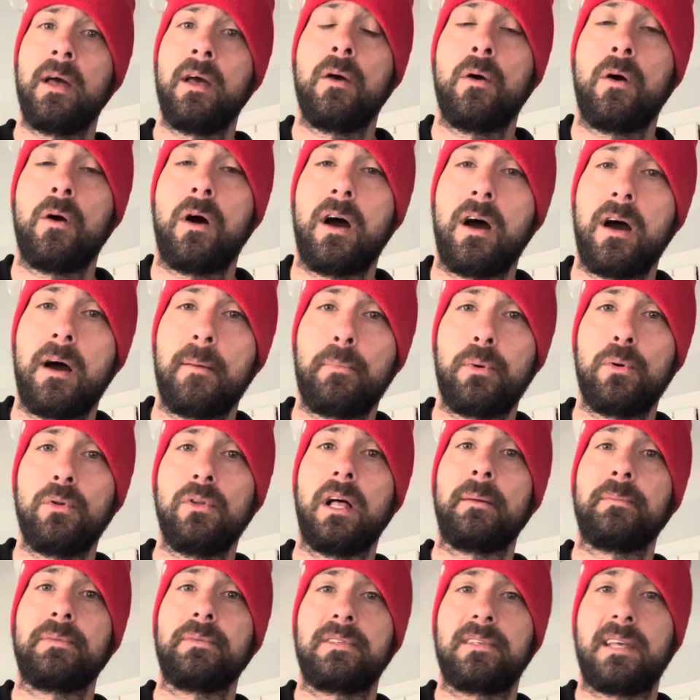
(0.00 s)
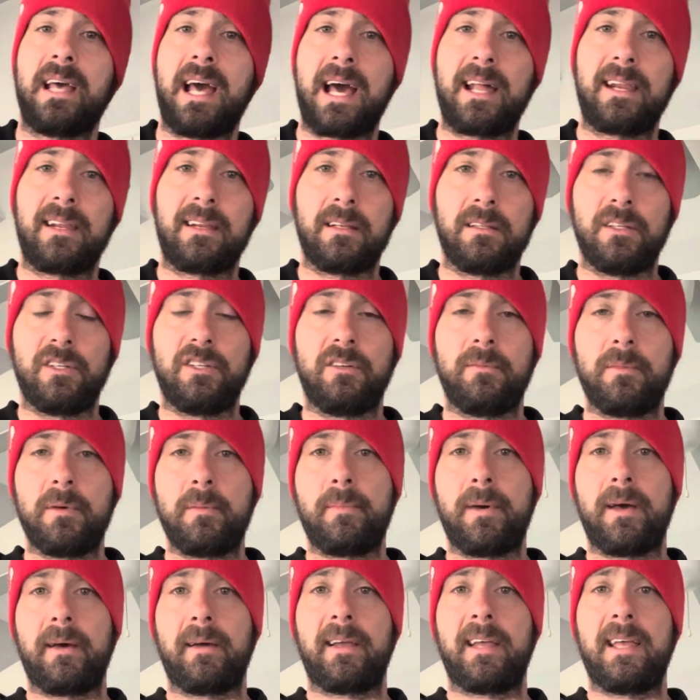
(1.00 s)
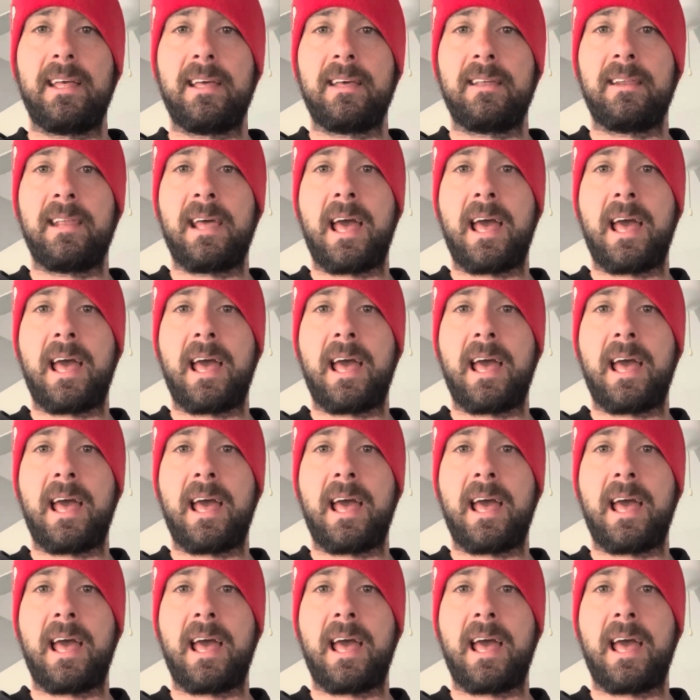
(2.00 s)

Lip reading: pull-ups added a little bit back in.